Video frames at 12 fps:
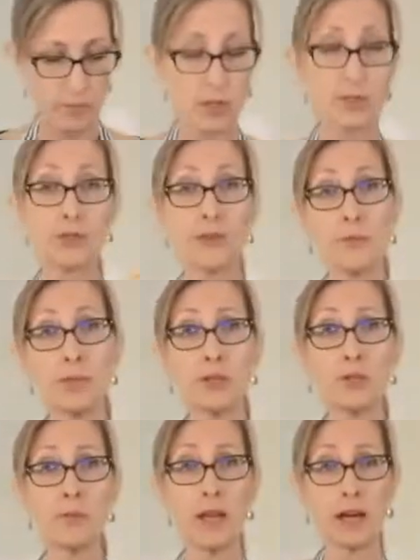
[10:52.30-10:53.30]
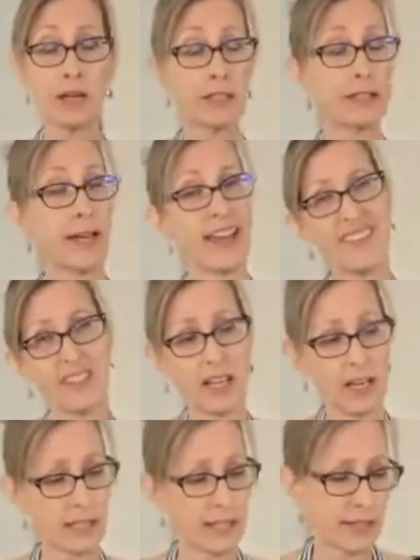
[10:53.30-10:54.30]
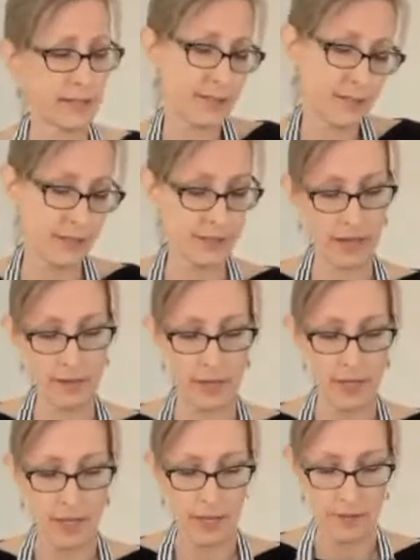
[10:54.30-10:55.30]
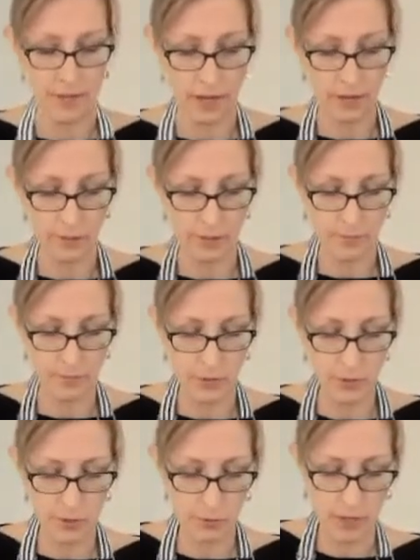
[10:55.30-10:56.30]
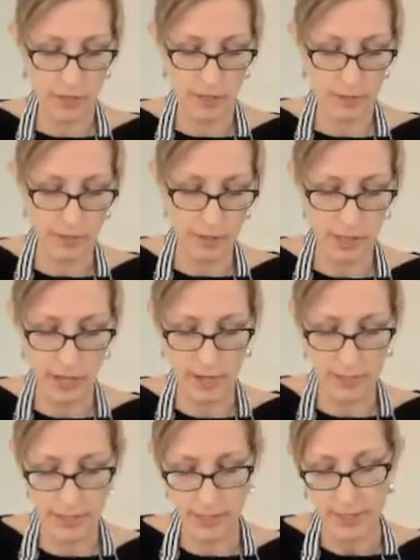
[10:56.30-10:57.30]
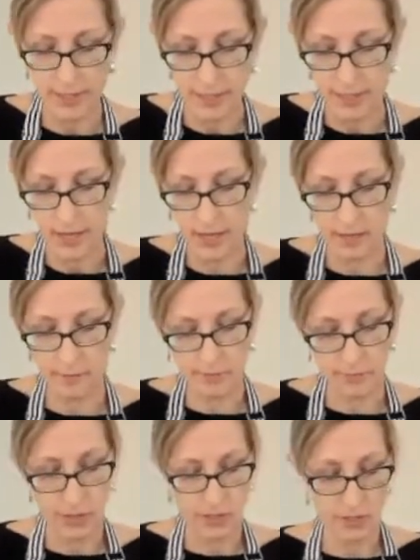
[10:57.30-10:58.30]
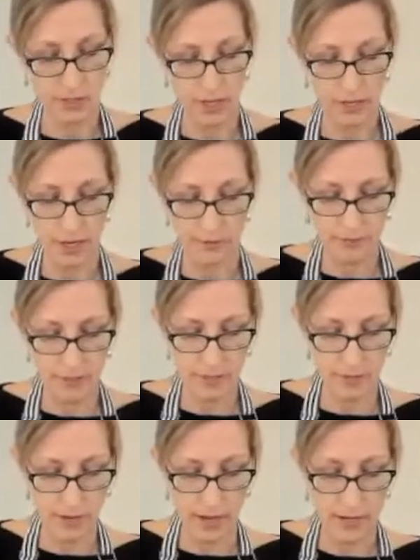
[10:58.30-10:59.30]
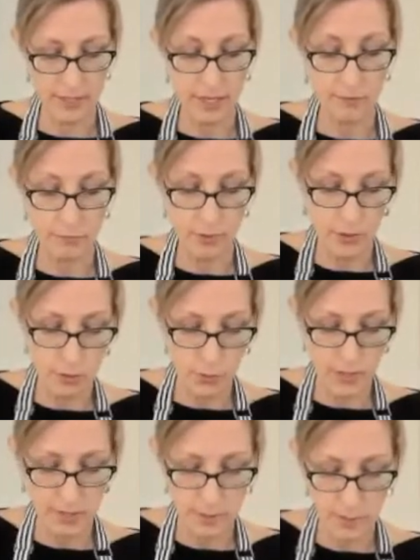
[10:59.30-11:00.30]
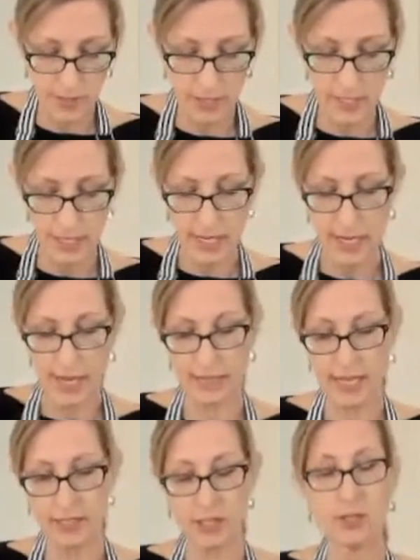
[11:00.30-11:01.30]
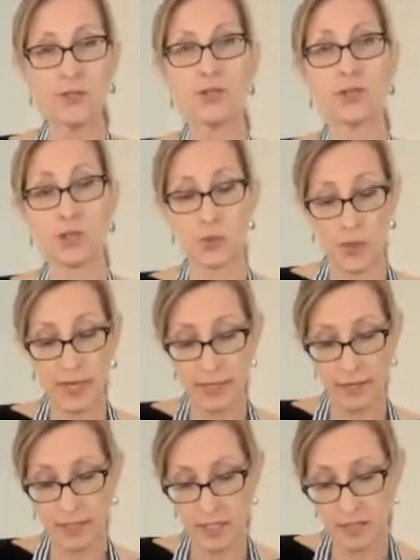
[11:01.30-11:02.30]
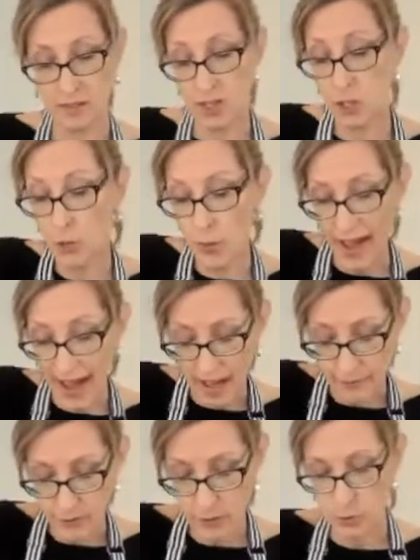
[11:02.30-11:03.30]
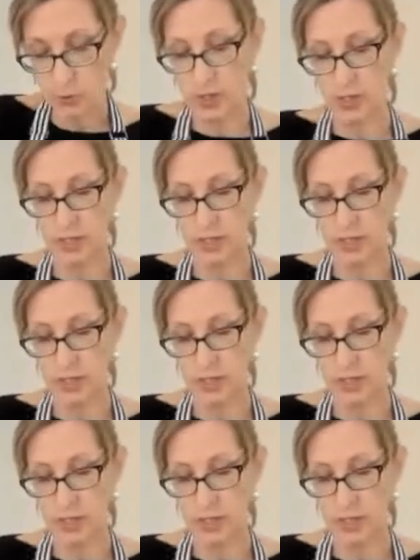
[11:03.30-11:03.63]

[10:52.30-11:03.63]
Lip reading: So now I'm going to do my onion. I haven't cut it yet just because I thought I would do it right here in class. You just cut off either end. And for this recipe, I like to use a sweet onion. You don't have to,